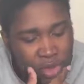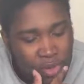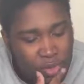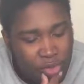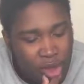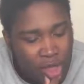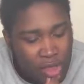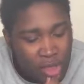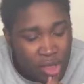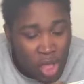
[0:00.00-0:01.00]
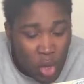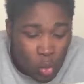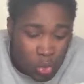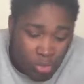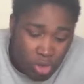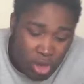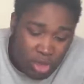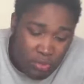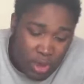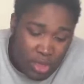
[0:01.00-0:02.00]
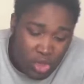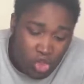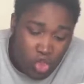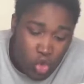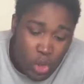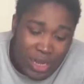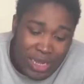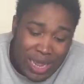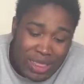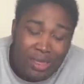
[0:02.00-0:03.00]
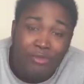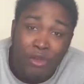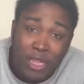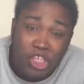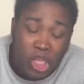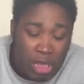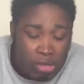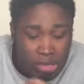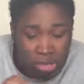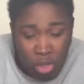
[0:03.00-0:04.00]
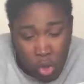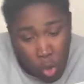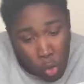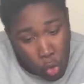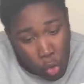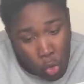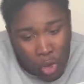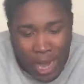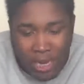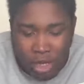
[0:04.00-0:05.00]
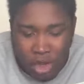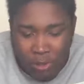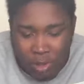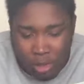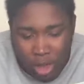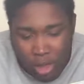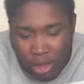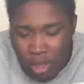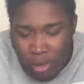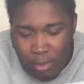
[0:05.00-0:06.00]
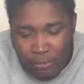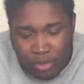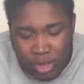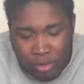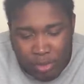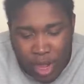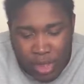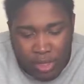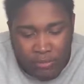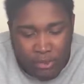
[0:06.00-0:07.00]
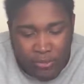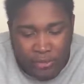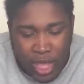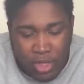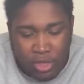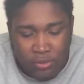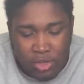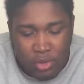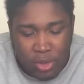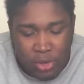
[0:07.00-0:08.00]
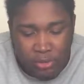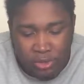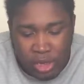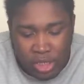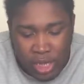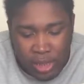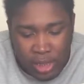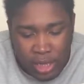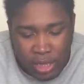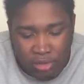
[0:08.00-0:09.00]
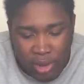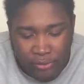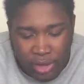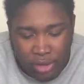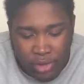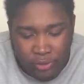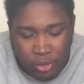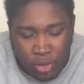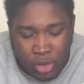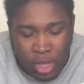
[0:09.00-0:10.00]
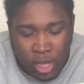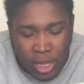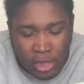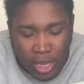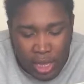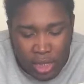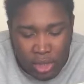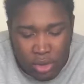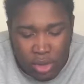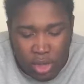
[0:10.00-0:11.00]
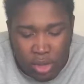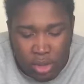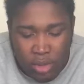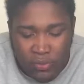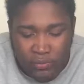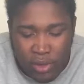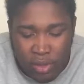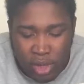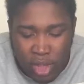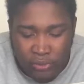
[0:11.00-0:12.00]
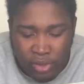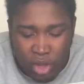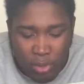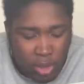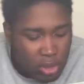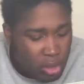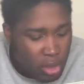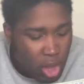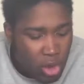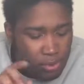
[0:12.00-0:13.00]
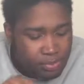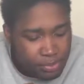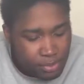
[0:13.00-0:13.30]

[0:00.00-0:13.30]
surprises with products based on new and classic franchises. Ooh, and the Comic Block, monthly surprises for fans of superhero franchises and graphic novels that includes exclusive variant cover comics. Oh,